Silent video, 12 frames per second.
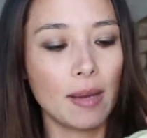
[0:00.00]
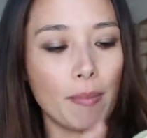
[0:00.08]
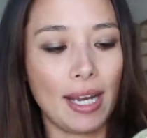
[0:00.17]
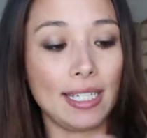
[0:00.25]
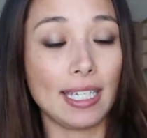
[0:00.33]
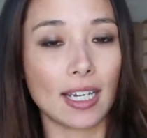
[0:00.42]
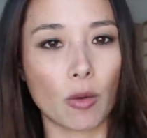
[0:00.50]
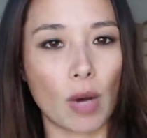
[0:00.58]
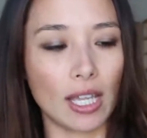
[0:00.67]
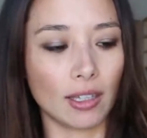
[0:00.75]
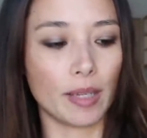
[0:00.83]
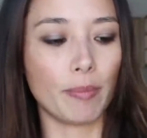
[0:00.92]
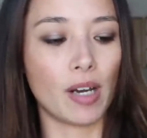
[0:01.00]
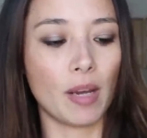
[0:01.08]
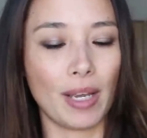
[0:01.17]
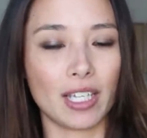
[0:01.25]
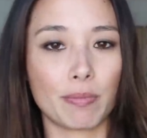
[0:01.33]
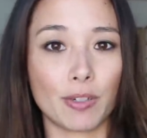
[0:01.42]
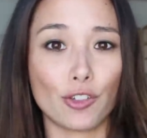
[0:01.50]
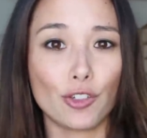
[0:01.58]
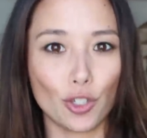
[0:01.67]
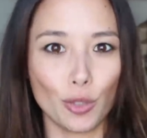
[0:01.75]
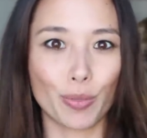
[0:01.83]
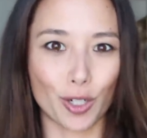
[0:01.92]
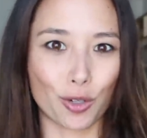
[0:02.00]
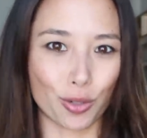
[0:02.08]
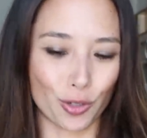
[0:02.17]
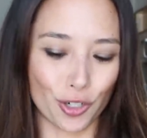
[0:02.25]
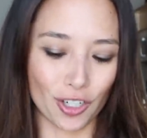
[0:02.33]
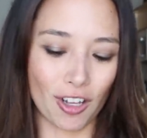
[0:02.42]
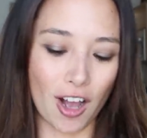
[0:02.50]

my D I Y lip balm has been super crucial